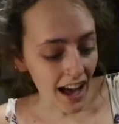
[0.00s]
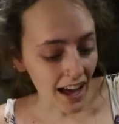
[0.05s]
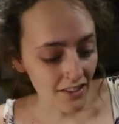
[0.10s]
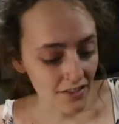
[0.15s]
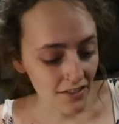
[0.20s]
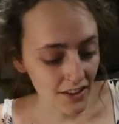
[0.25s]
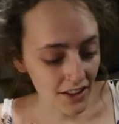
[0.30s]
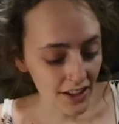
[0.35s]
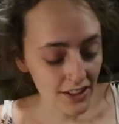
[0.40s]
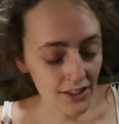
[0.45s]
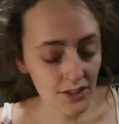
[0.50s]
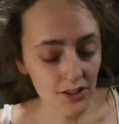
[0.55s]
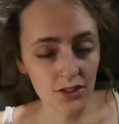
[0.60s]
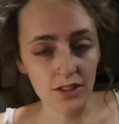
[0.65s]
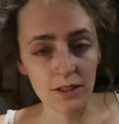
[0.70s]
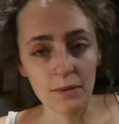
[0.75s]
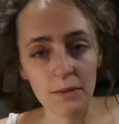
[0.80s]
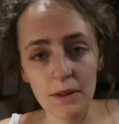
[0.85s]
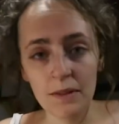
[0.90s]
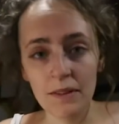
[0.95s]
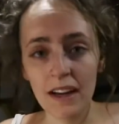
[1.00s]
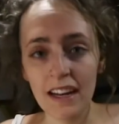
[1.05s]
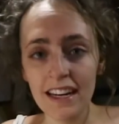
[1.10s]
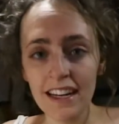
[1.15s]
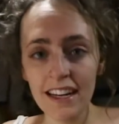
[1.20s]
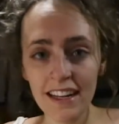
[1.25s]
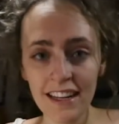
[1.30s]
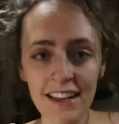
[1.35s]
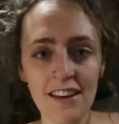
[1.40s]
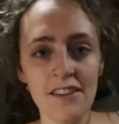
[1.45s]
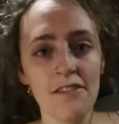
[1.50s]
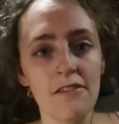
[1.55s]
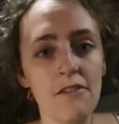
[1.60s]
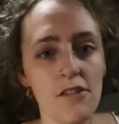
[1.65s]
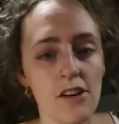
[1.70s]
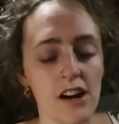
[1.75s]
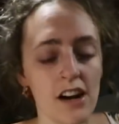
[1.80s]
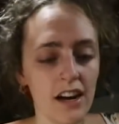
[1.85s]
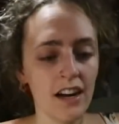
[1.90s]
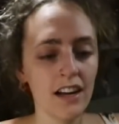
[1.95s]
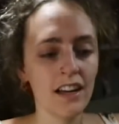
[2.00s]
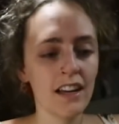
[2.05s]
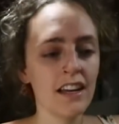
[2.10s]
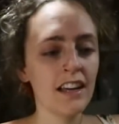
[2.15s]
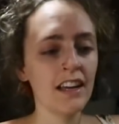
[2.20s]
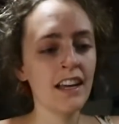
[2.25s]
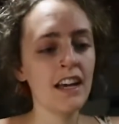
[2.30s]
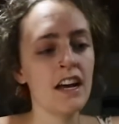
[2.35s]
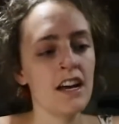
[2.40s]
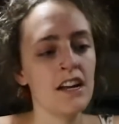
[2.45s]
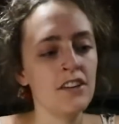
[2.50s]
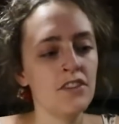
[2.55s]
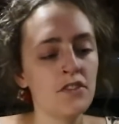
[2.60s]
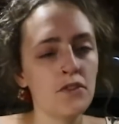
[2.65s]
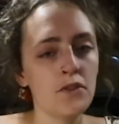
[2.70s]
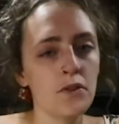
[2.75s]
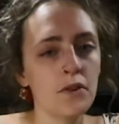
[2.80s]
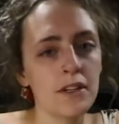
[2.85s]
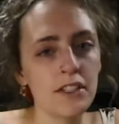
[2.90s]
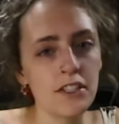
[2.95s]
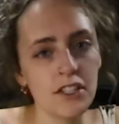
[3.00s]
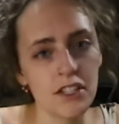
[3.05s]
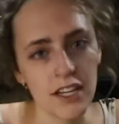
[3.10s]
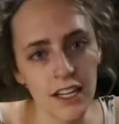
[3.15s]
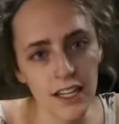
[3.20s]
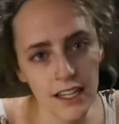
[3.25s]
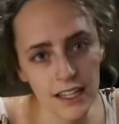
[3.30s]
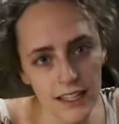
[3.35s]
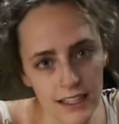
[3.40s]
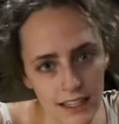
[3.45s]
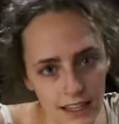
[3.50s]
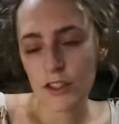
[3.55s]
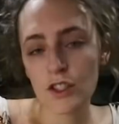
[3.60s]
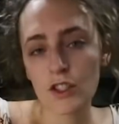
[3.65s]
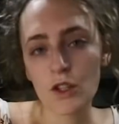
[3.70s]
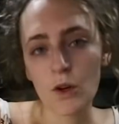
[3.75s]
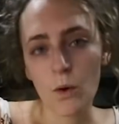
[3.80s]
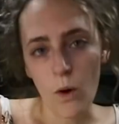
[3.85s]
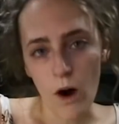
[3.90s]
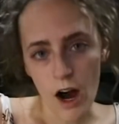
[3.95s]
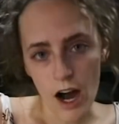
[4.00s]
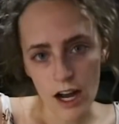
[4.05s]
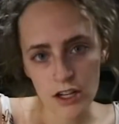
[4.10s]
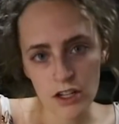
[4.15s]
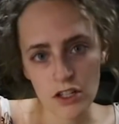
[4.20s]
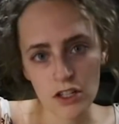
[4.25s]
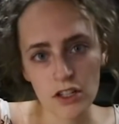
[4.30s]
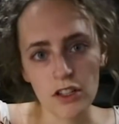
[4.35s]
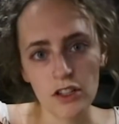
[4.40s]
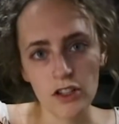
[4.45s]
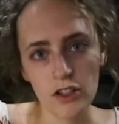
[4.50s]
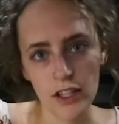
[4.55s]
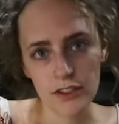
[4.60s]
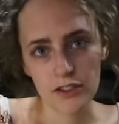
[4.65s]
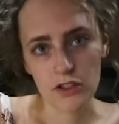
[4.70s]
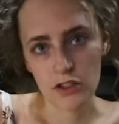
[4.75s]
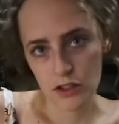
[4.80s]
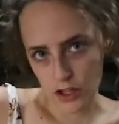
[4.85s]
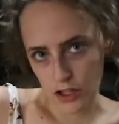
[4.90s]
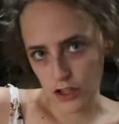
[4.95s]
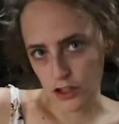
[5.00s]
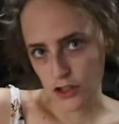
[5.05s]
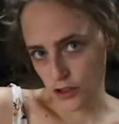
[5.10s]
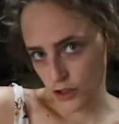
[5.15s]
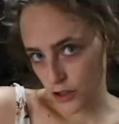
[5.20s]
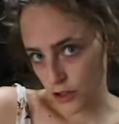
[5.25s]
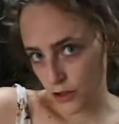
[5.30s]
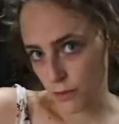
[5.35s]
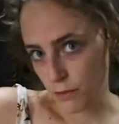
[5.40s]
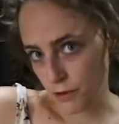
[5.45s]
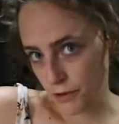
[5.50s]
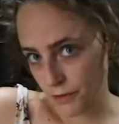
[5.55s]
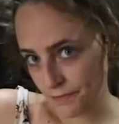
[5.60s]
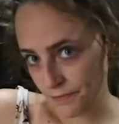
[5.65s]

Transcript: I feel extremely ready for a nourishing squash lentil ginger soup.